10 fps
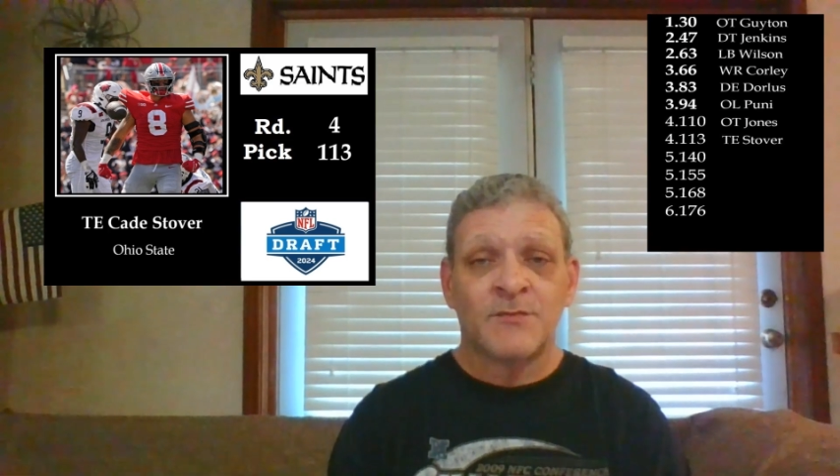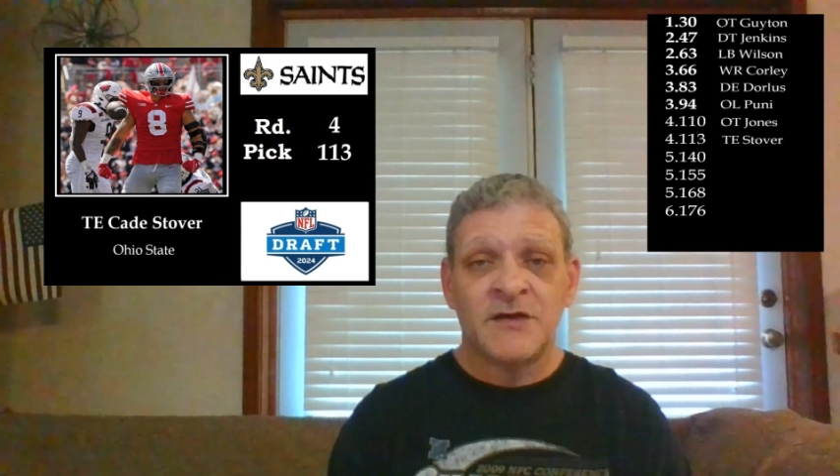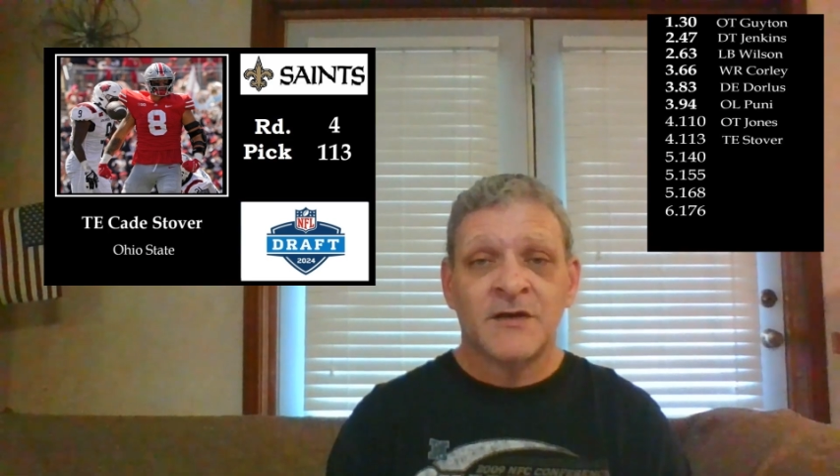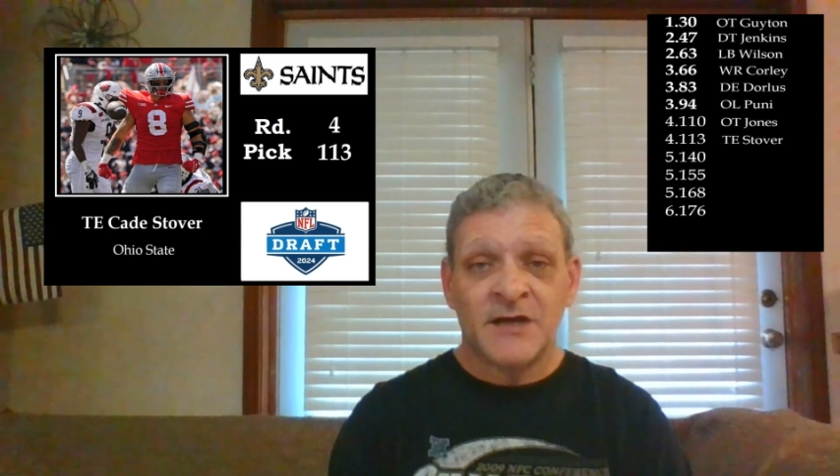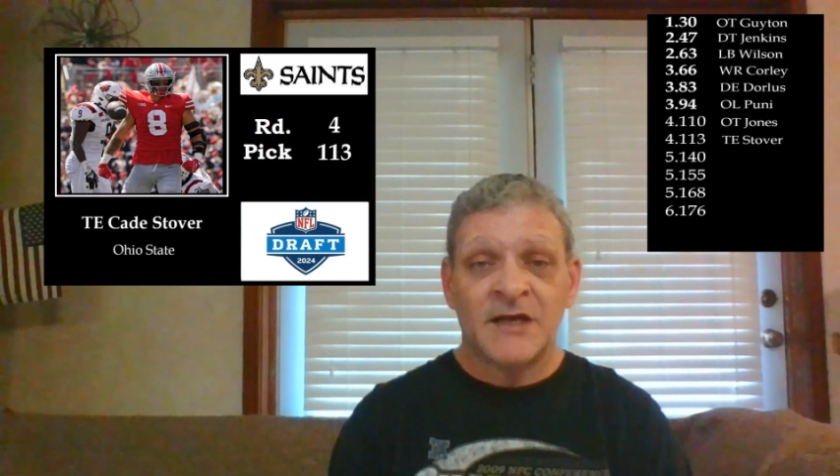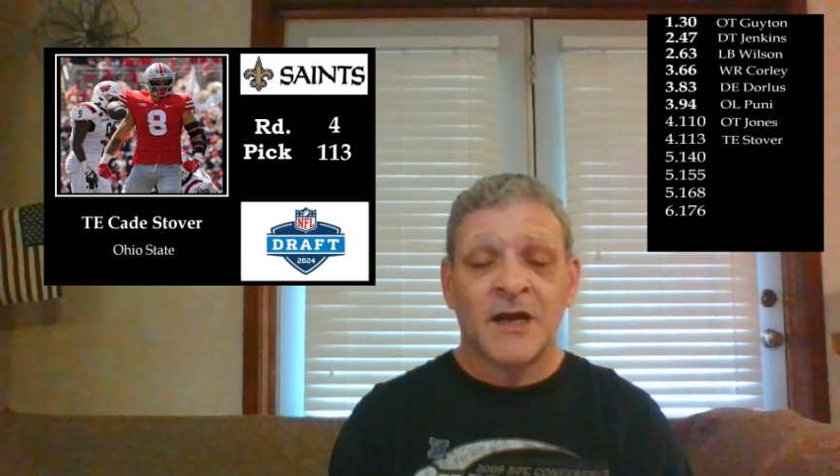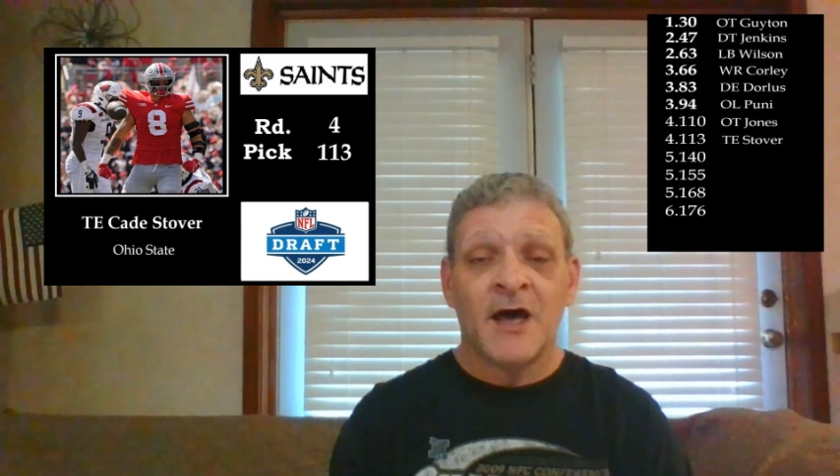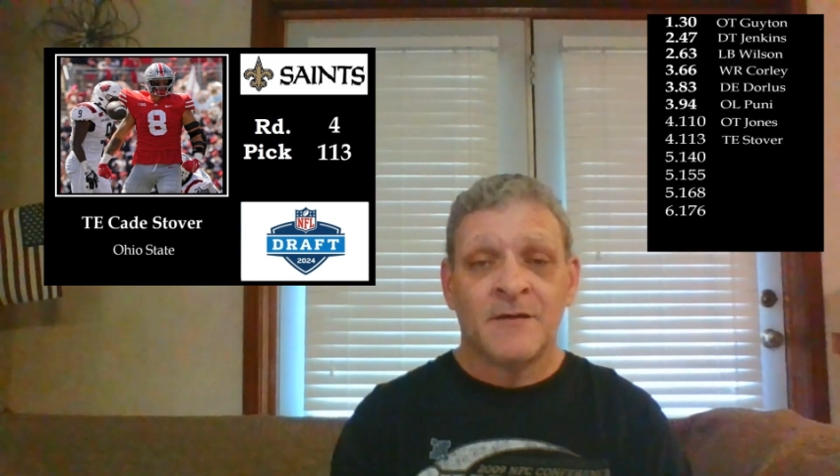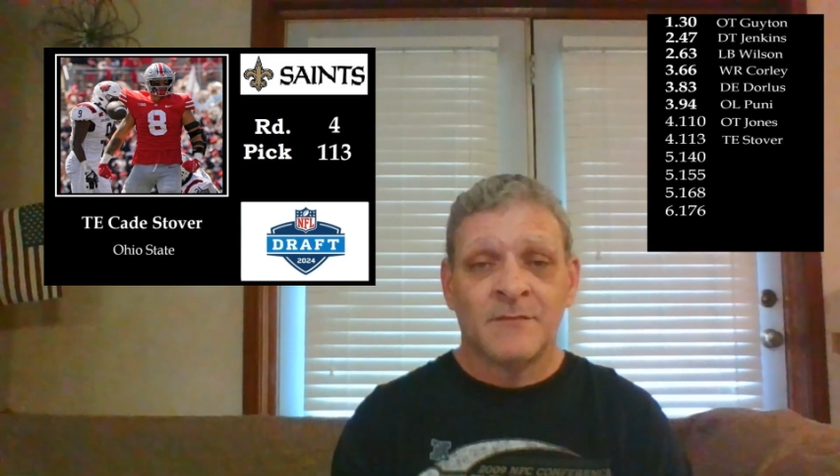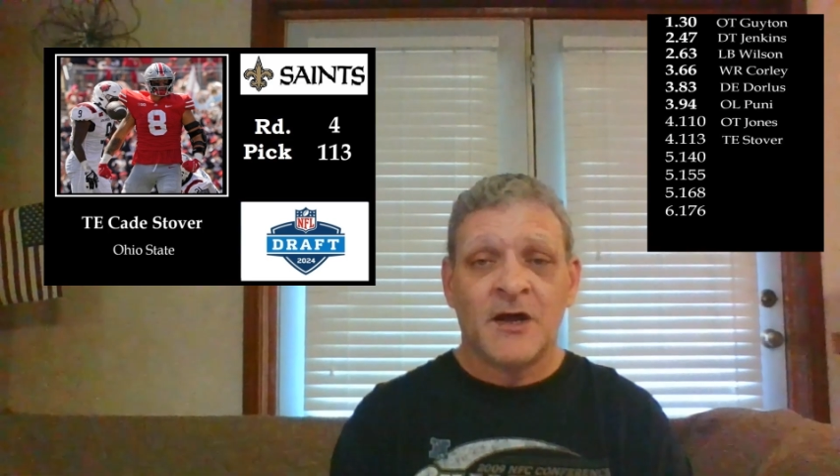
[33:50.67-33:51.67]
to be an
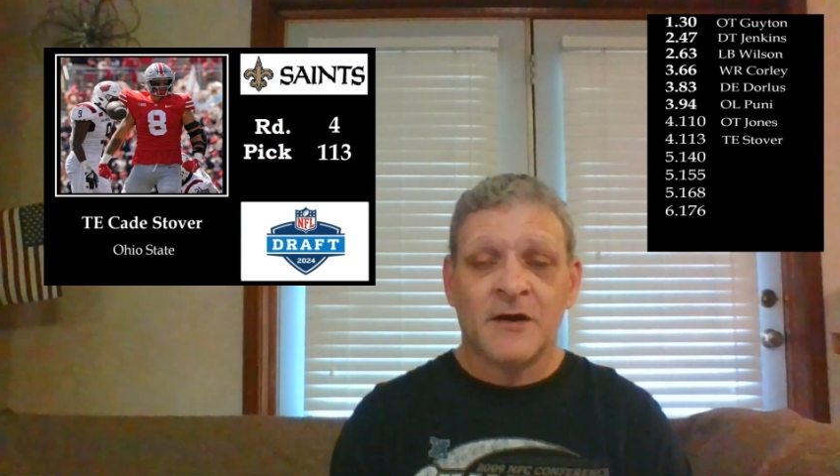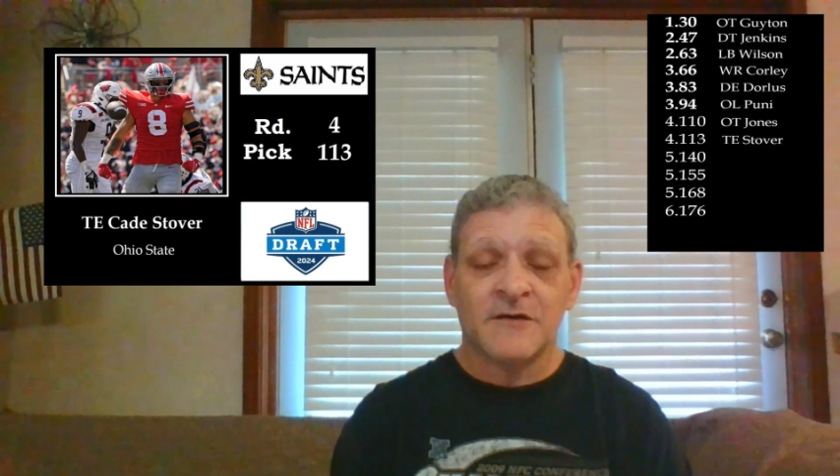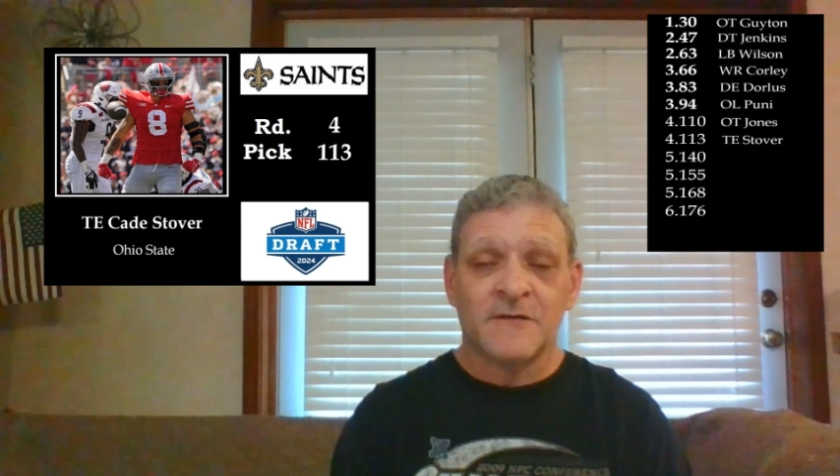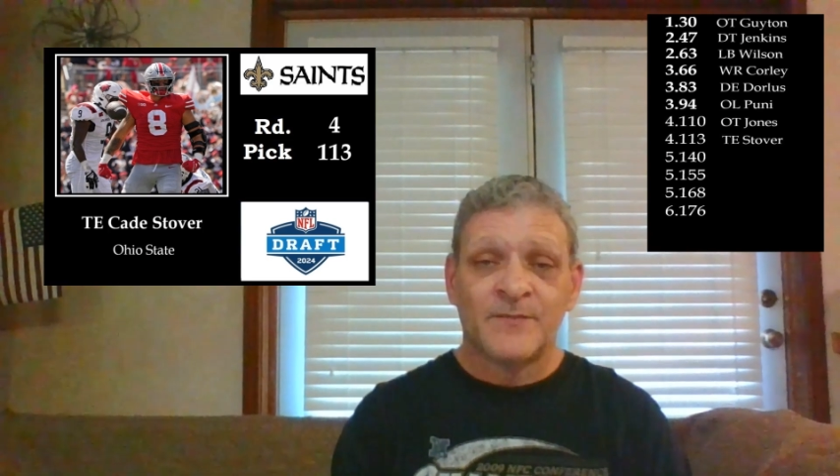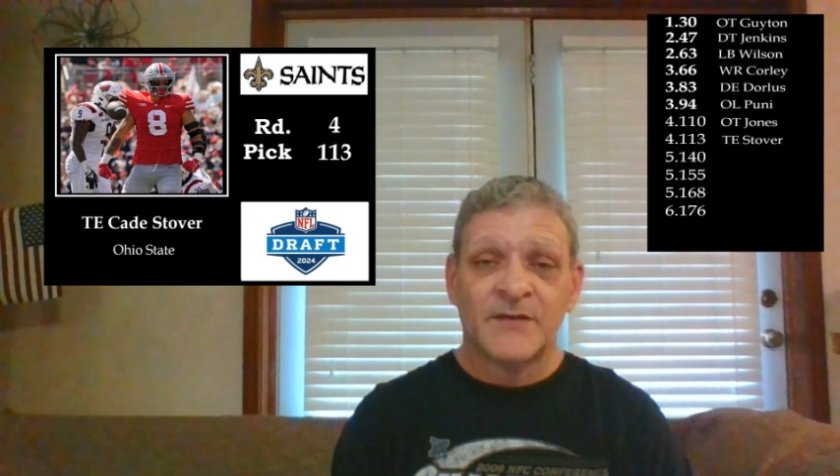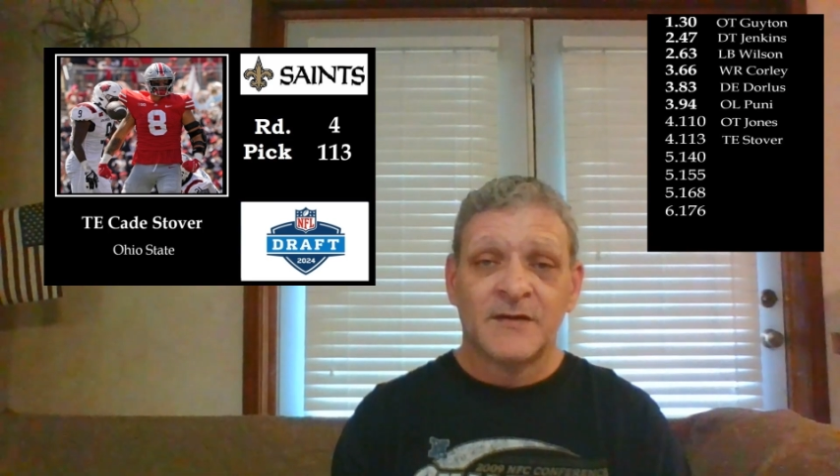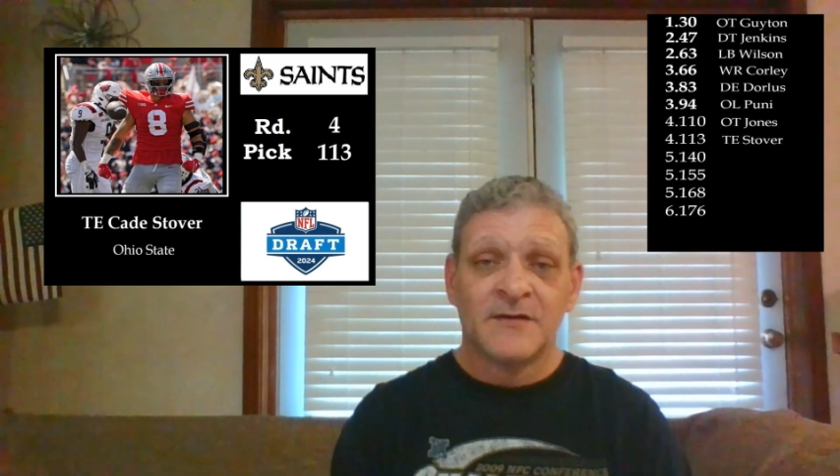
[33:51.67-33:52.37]
inline blocker.